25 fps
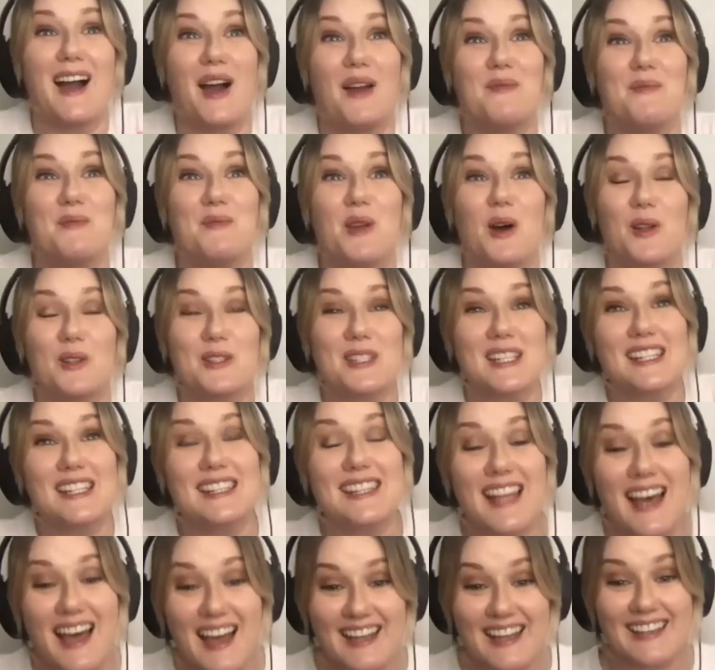not a
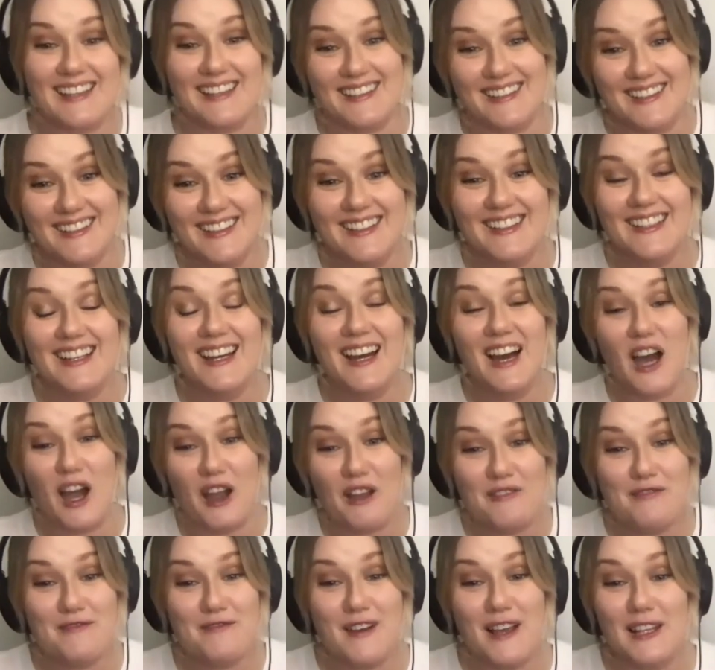liar. I
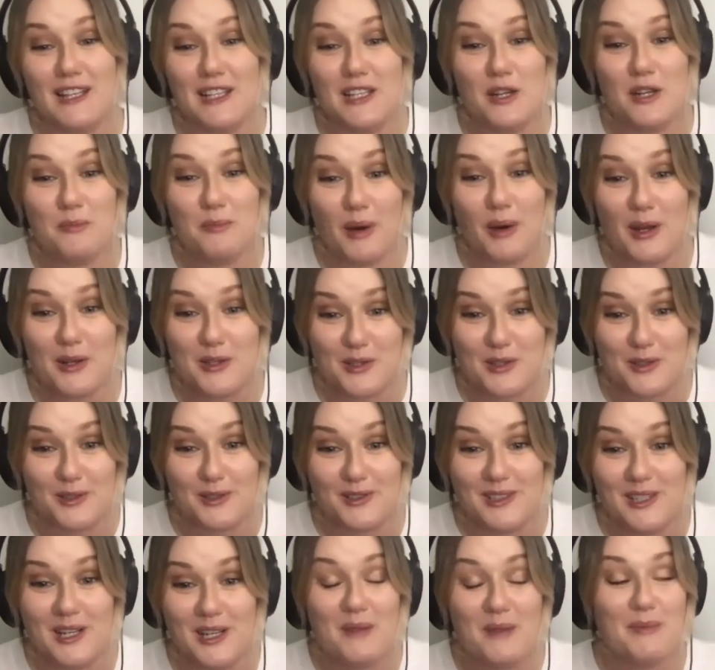fell in a puddle
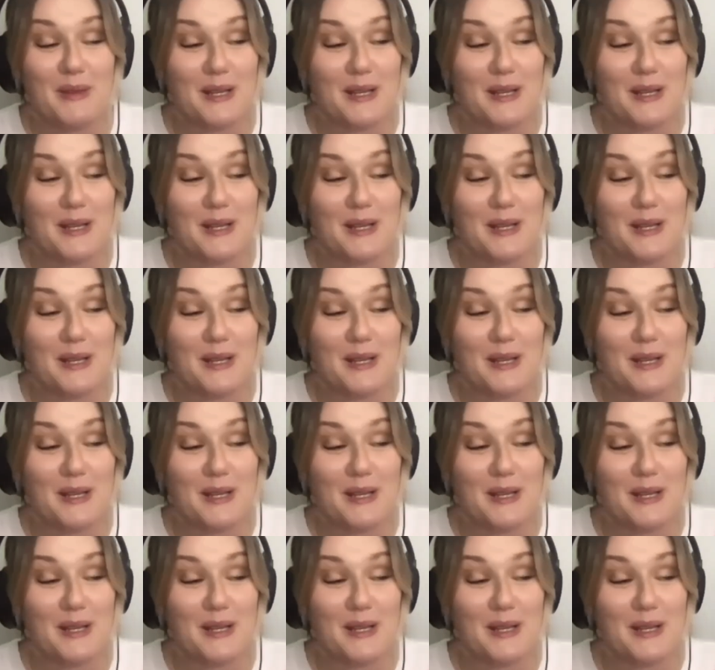because